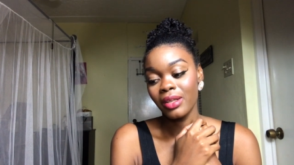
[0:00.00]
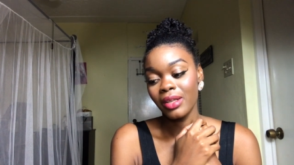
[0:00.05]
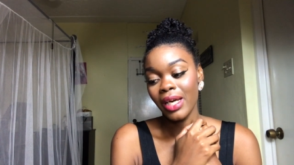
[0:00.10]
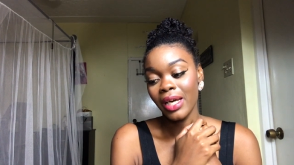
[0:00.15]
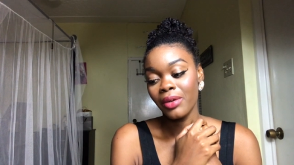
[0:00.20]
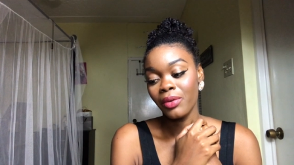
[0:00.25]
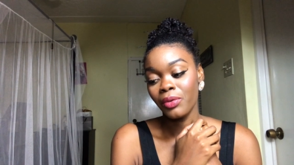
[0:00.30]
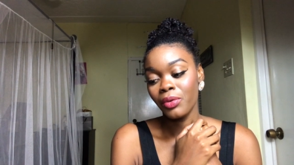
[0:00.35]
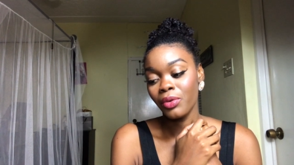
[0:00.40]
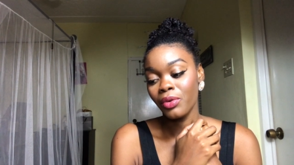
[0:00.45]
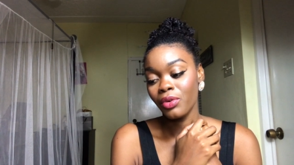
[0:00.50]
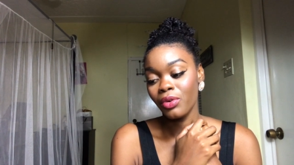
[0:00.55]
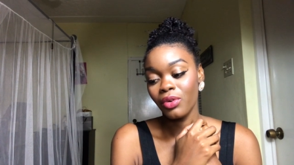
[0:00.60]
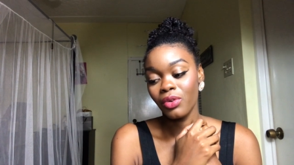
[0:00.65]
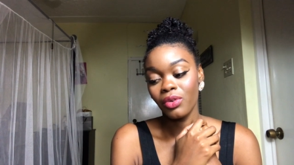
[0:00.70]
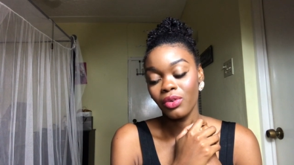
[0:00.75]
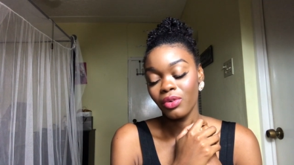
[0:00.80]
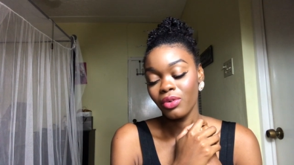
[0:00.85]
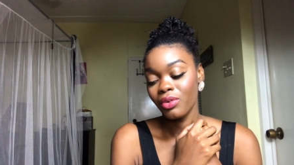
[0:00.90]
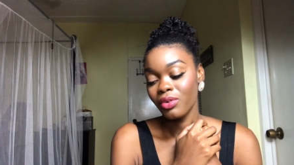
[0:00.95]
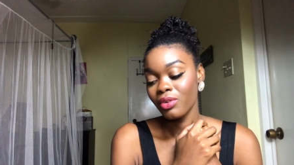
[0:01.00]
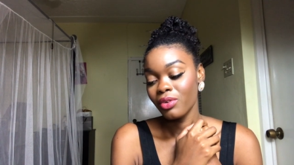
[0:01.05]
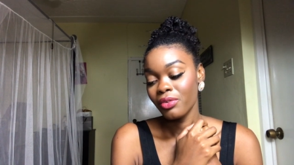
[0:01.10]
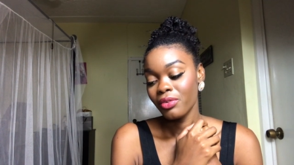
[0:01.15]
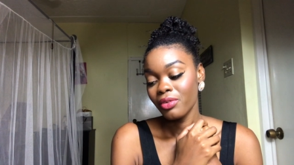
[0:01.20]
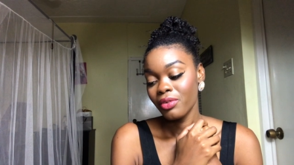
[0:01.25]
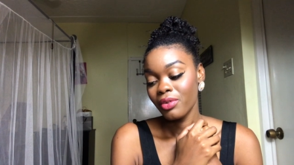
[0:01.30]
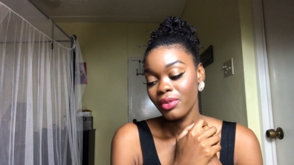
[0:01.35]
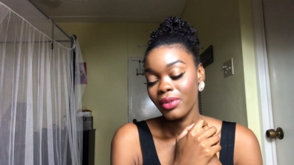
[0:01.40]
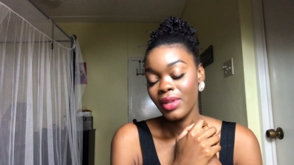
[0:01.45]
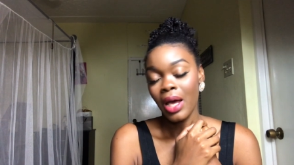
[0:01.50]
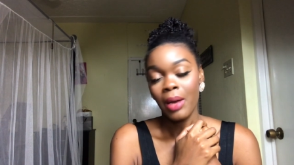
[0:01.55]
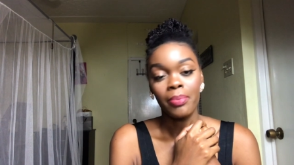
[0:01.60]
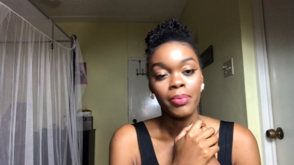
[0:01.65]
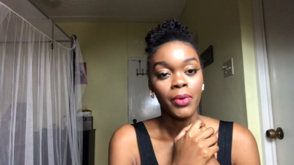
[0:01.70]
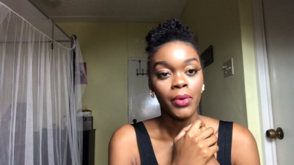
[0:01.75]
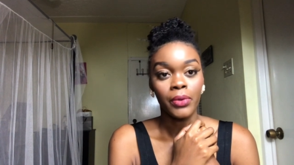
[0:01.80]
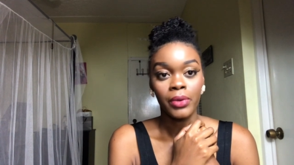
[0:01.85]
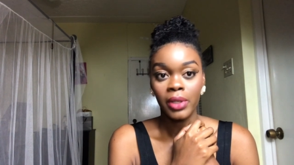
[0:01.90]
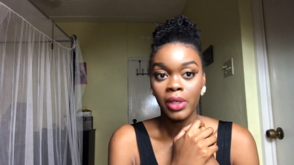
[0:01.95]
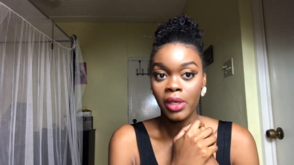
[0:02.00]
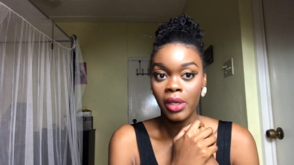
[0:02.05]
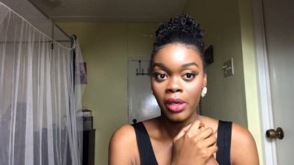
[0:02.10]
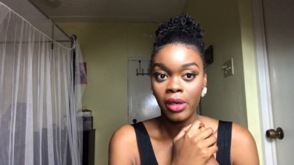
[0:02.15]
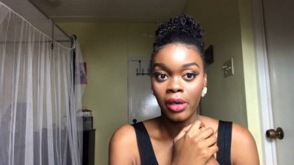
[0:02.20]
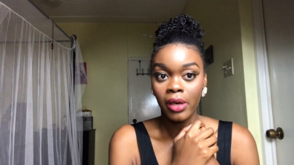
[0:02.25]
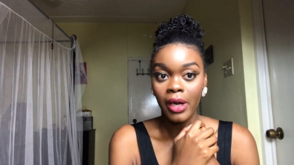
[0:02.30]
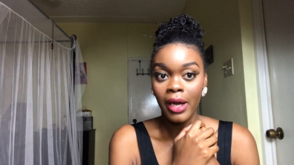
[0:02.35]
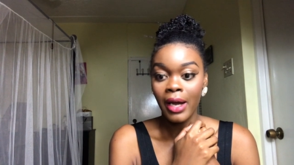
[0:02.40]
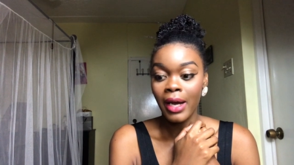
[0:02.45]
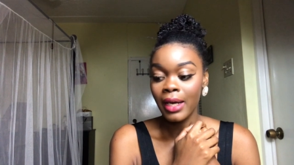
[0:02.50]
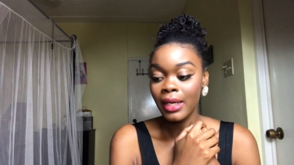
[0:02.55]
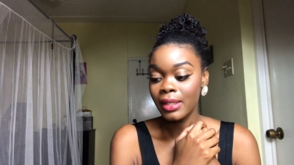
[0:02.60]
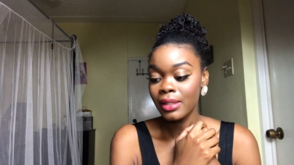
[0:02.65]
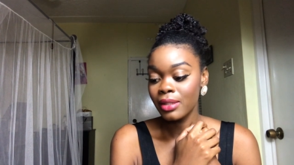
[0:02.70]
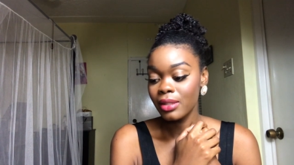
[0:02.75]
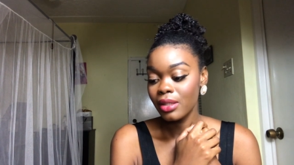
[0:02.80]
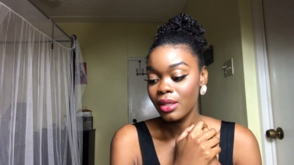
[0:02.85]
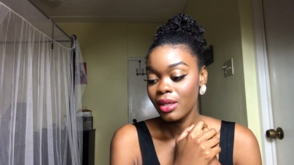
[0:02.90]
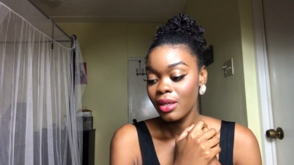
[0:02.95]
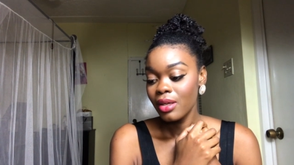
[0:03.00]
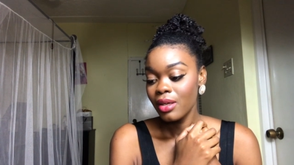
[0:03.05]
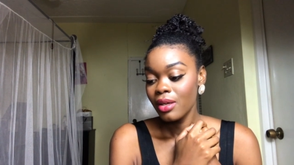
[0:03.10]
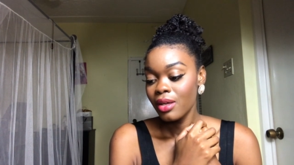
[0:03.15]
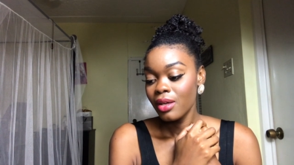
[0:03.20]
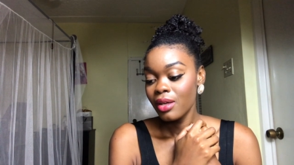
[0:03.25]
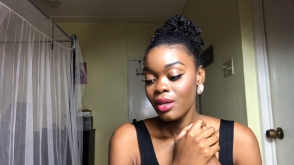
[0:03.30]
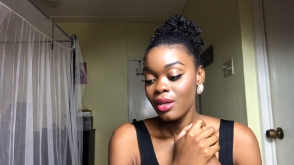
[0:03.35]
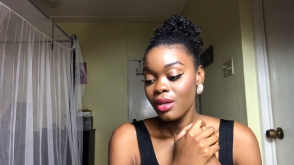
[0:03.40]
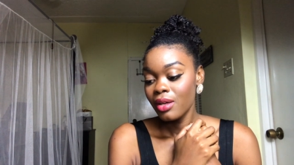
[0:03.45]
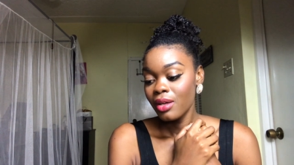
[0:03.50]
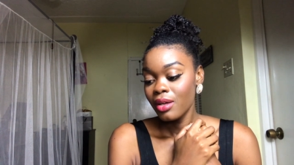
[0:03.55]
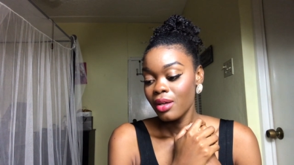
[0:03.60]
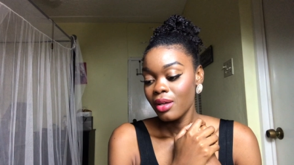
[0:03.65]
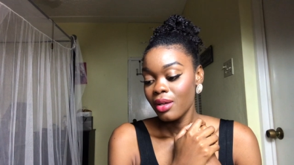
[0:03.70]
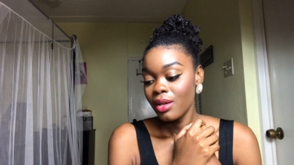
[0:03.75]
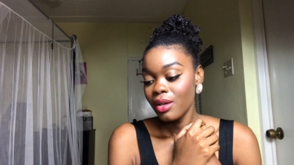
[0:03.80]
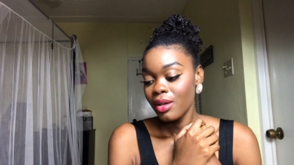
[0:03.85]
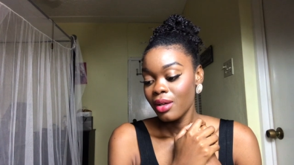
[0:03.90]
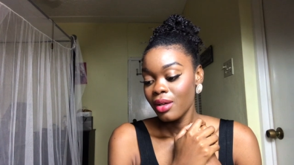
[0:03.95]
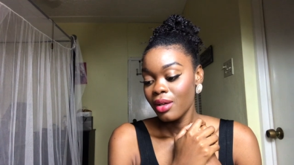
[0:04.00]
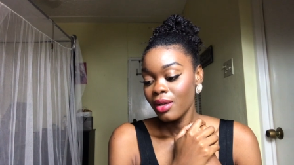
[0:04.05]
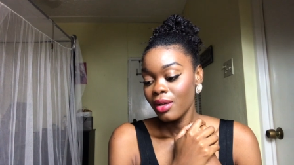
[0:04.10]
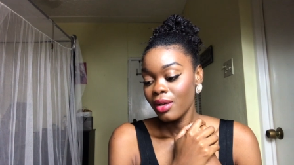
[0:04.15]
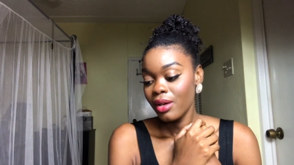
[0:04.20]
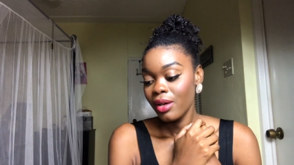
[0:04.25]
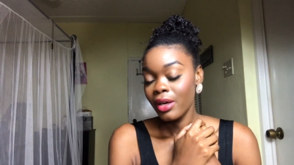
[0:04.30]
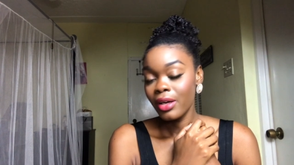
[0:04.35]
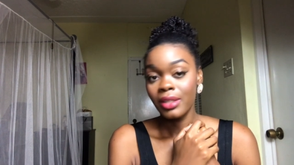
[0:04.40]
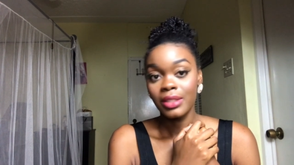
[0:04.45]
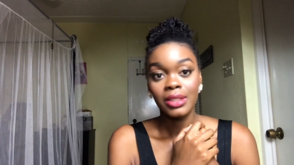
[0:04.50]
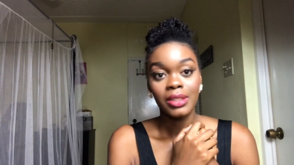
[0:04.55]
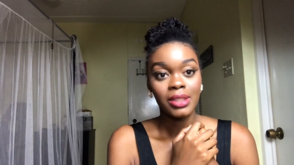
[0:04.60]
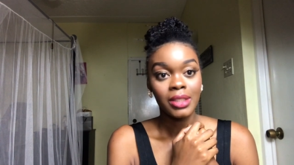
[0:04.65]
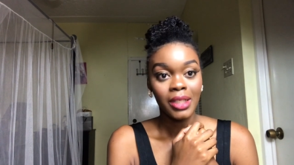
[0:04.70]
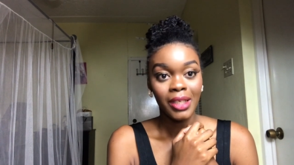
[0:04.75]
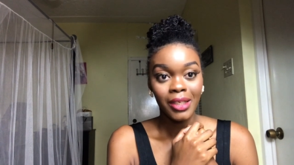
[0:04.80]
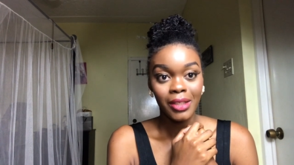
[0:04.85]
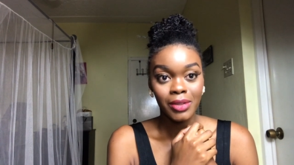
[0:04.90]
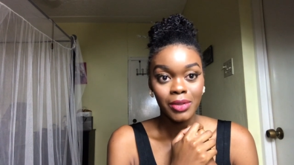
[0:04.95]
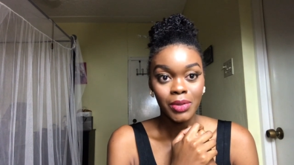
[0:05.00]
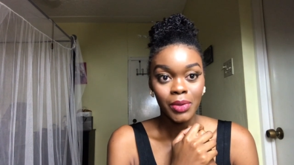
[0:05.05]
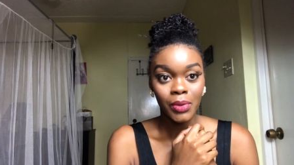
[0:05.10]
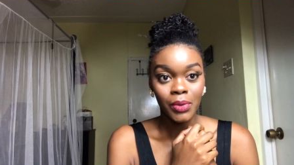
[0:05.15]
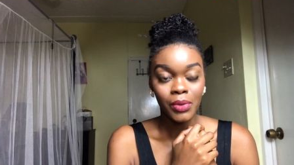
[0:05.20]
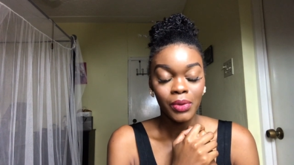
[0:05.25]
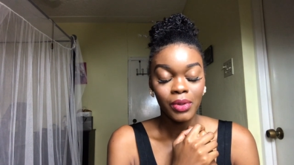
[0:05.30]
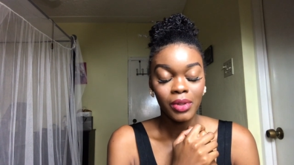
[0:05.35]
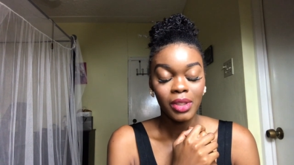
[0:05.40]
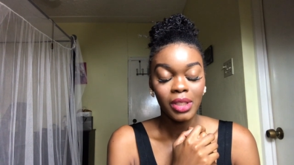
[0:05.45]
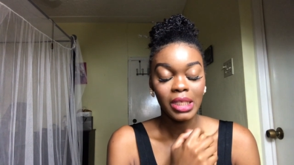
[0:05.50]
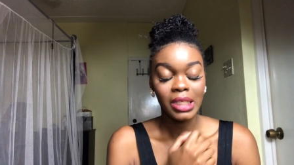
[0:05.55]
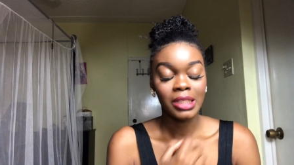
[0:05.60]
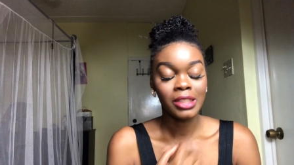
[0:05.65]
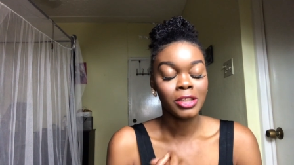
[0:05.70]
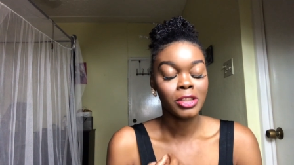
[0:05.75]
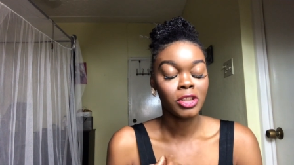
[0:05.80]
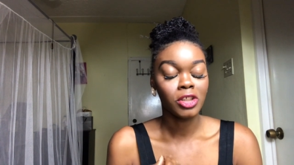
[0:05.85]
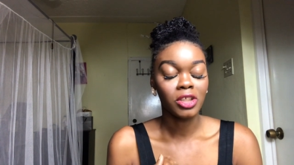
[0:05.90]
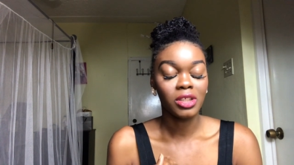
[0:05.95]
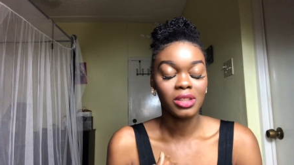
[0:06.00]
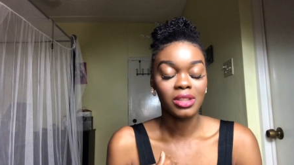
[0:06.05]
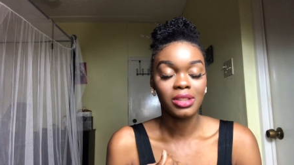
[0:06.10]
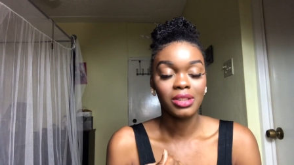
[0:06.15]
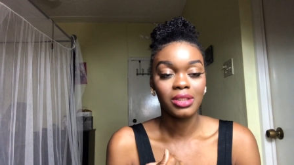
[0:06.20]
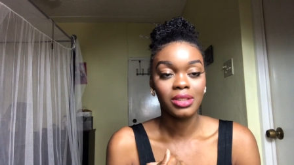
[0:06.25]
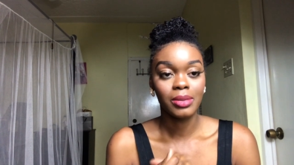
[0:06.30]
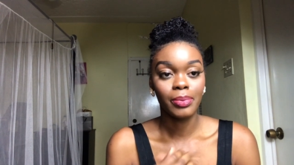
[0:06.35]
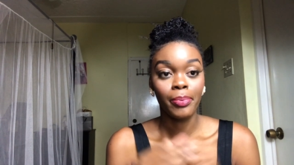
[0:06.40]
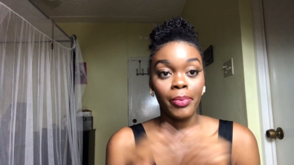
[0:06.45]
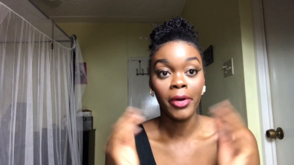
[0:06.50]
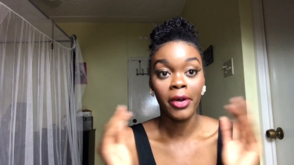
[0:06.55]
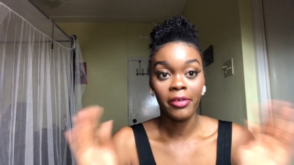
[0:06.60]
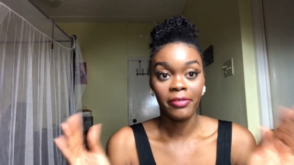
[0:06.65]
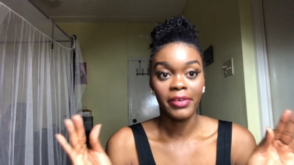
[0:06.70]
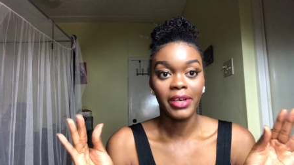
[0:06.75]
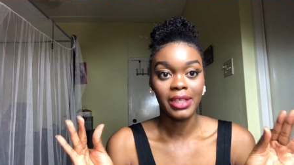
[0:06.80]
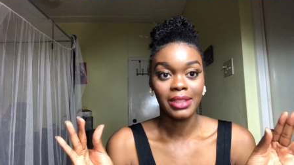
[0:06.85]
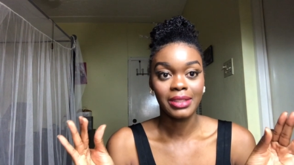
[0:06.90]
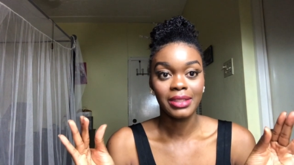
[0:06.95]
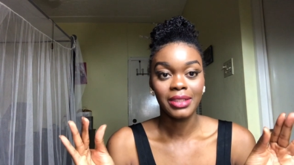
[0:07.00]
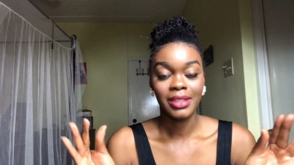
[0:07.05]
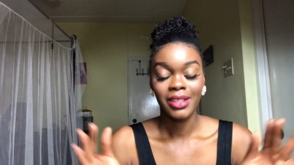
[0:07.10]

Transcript: I don't know, that brown hair and her skin tone is just perfect.